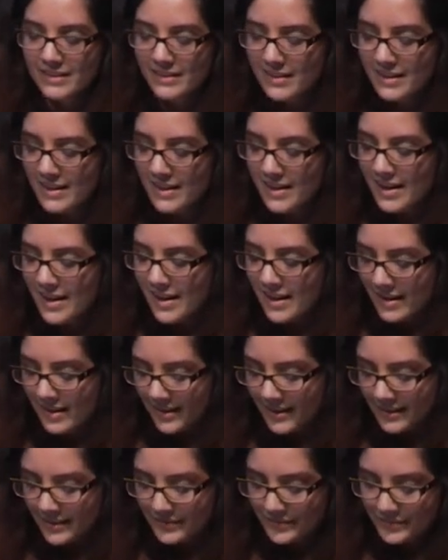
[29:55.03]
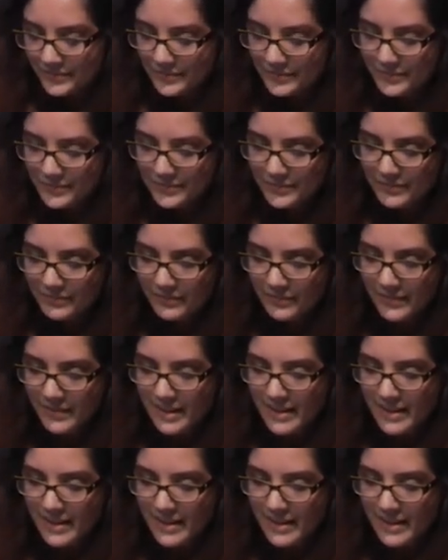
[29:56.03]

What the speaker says: (no one is talking)